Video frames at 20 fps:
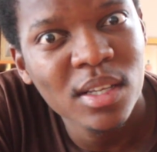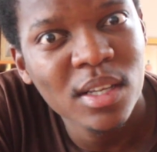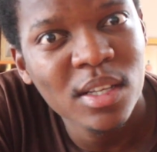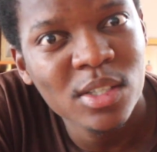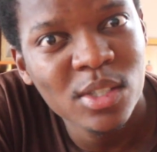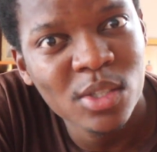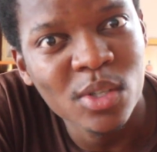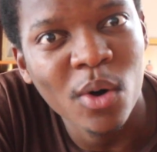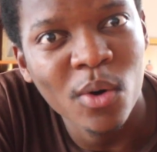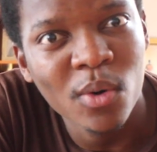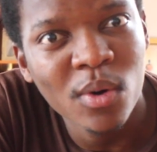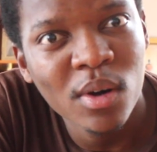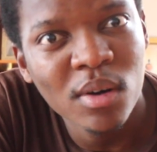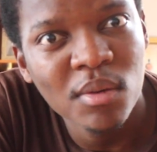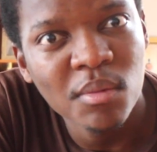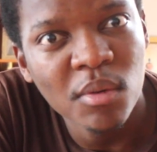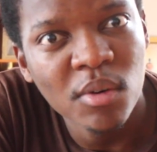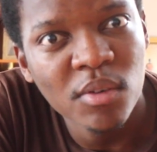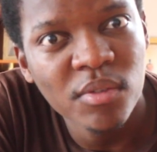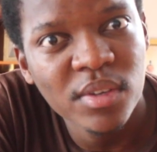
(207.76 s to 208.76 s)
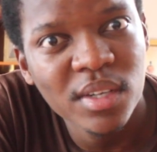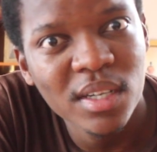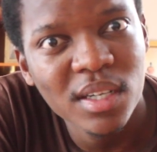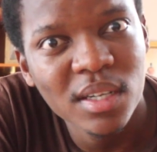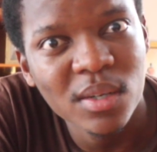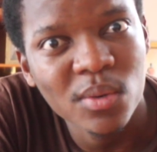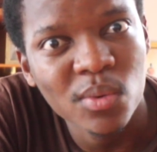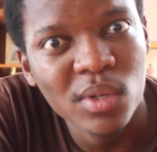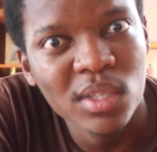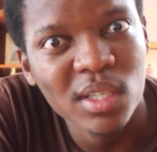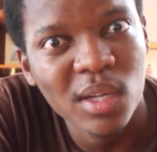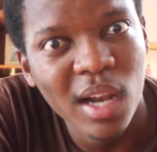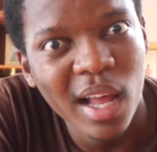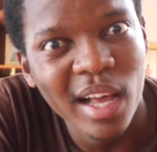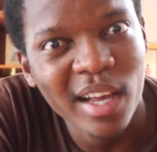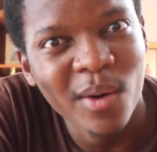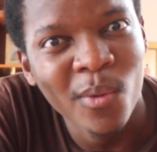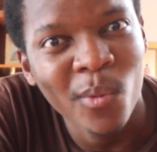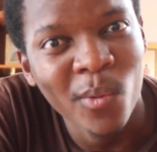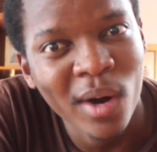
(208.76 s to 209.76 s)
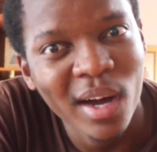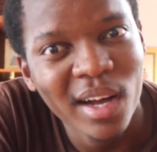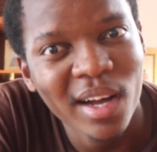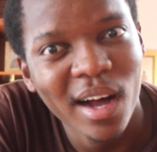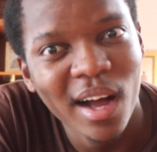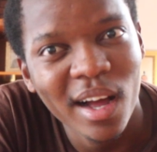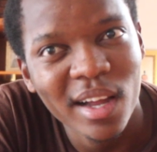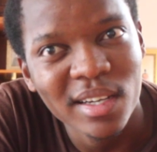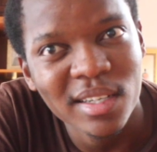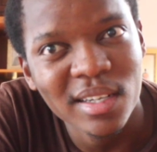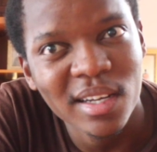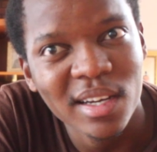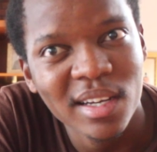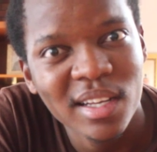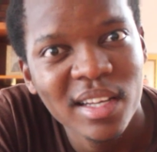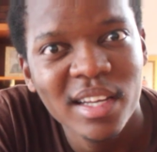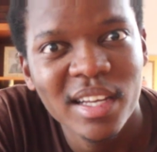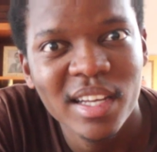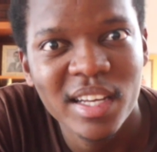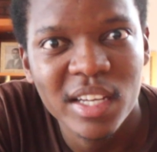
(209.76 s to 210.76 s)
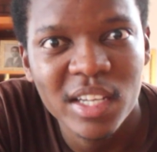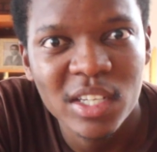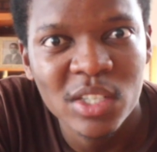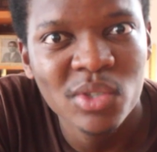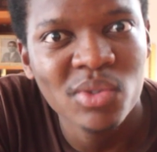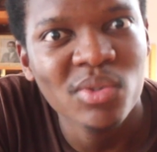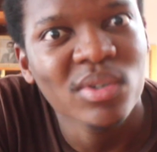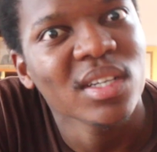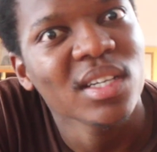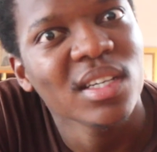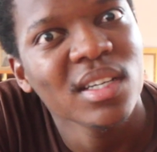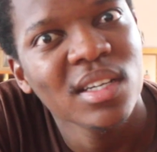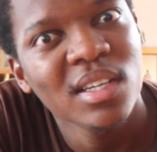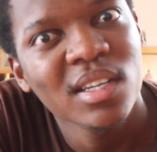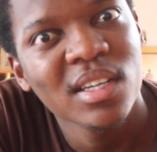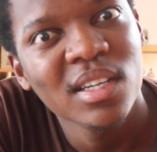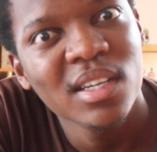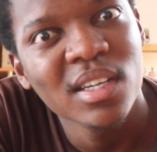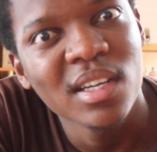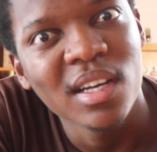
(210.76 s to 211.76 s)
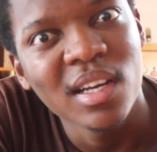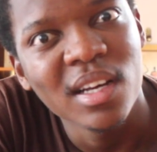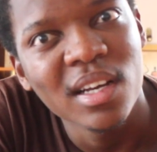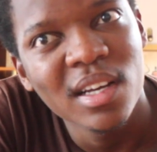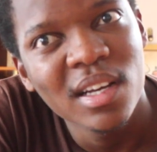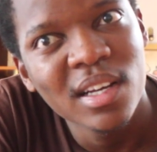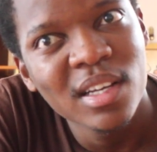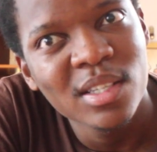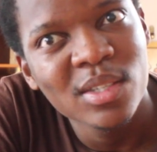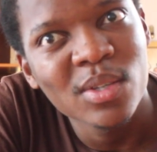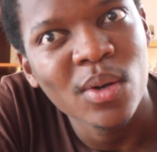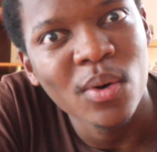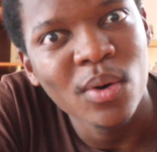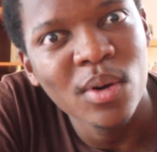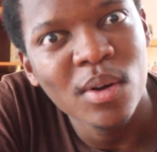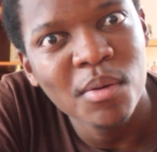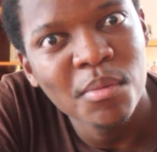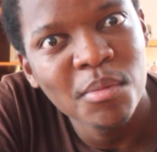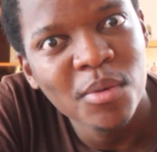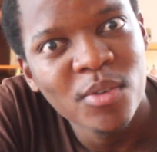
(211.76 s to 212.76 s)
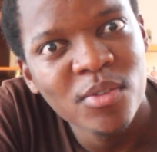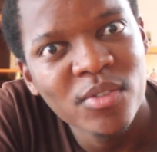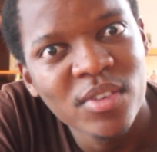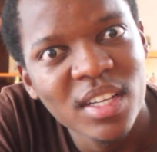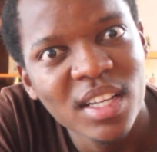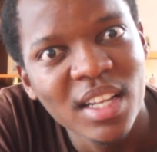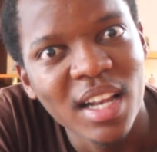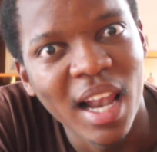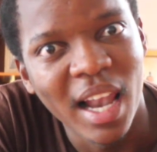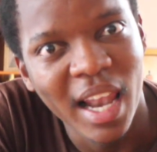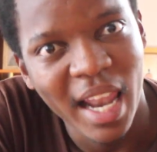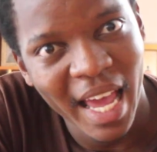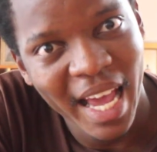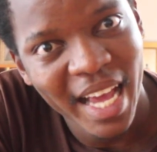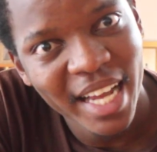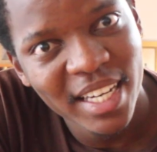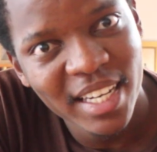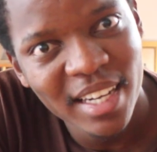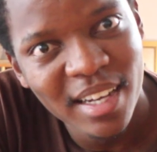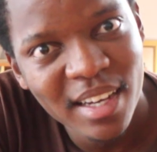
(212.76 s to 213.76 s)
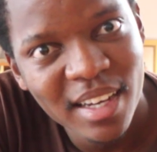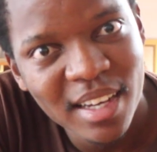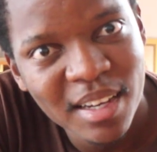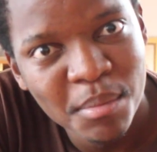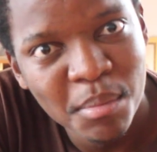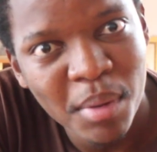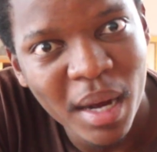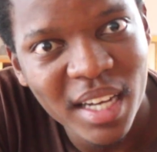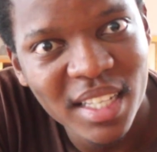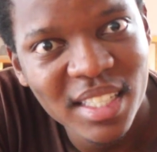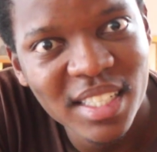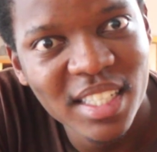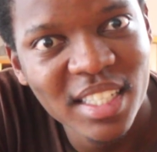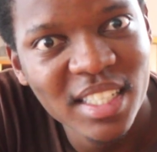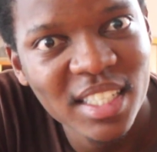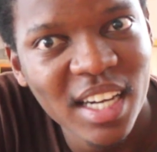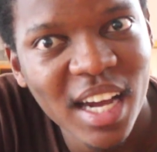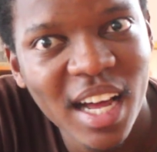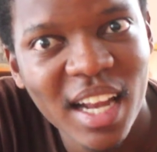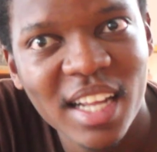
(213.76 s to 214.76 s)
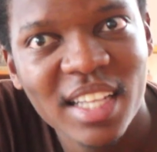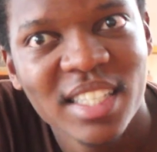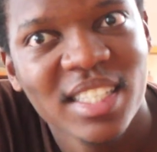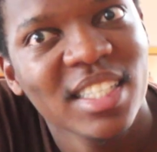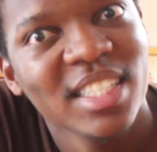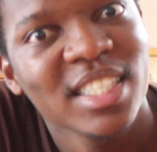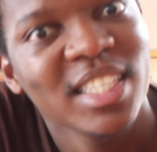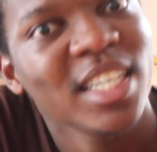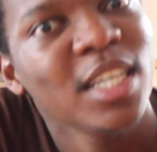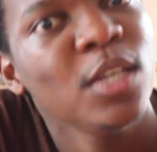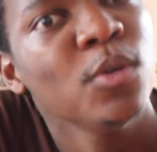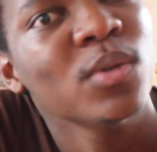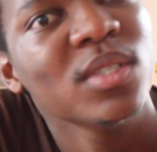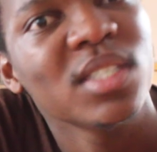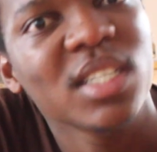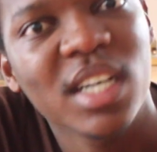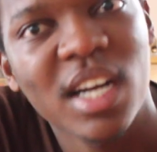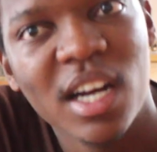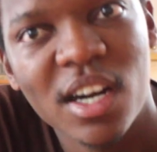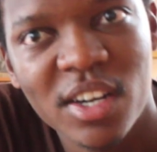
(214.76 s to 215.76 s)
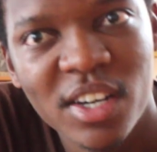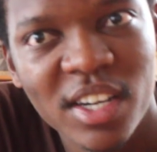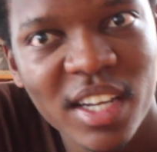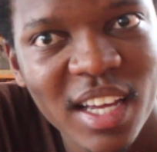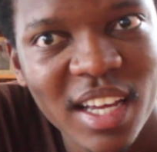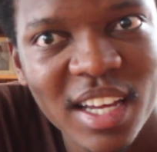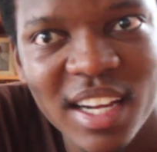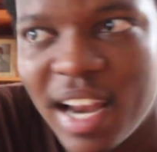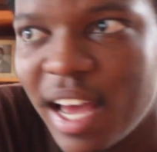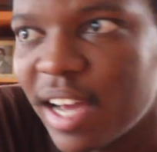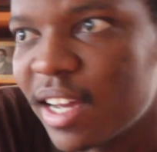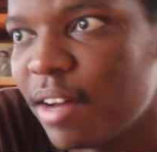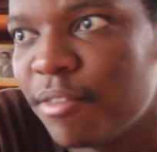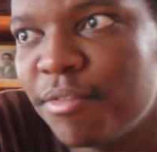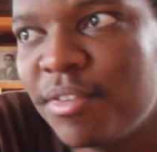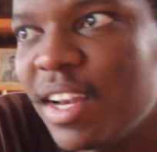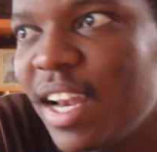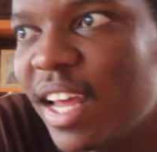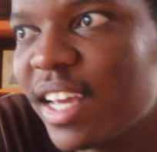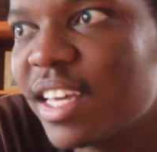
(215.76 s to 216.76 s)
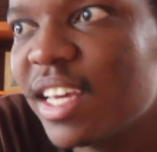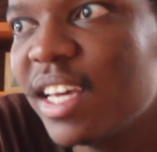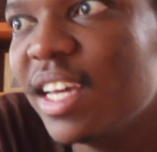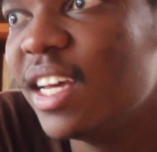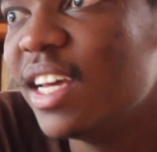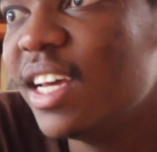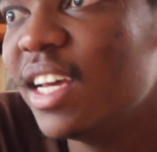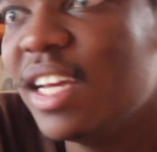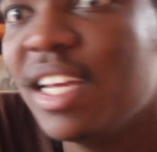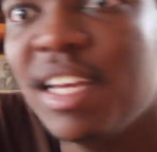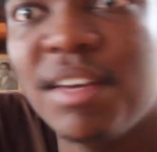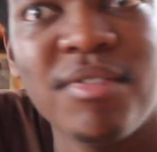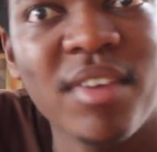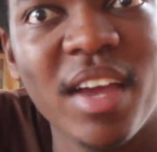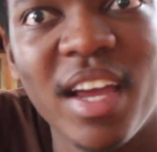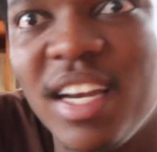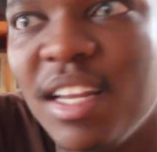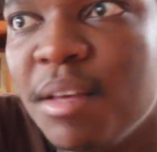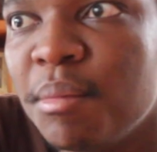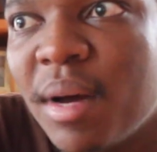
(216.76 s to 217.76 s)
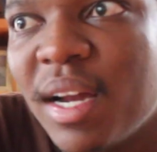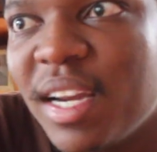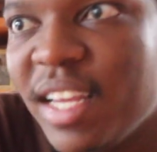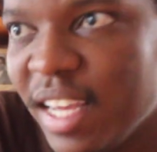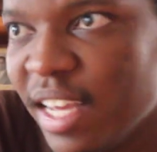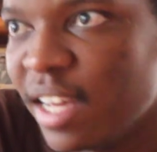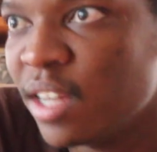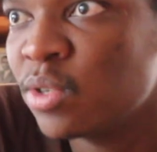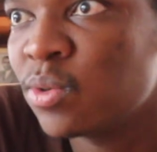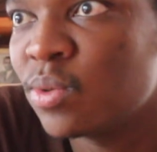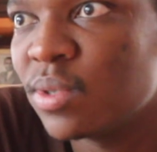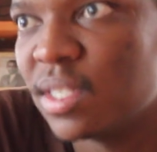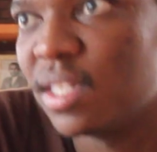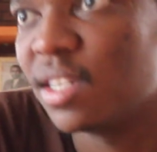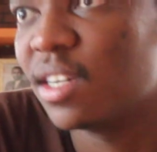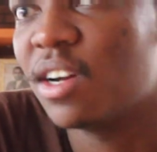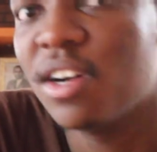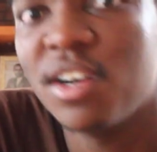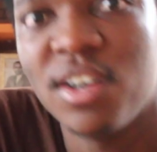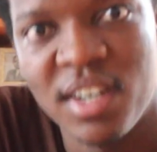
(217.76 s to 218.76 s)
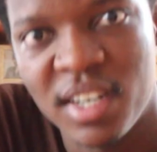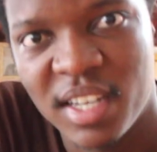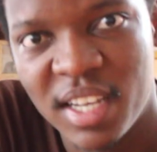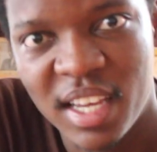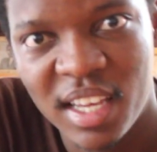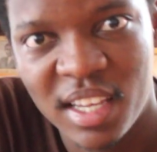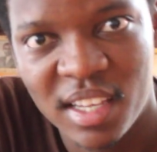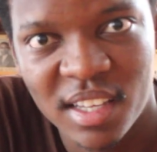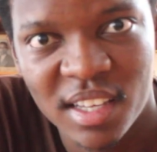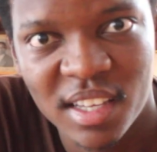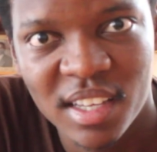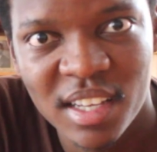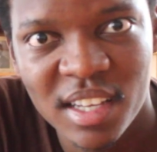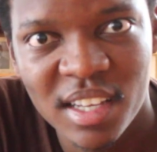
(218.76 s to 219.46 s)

solo movie. It was a, like a Wakanda history solo movie led by T'Challa since he was the current king. Like I feel like if anybody else was the current king,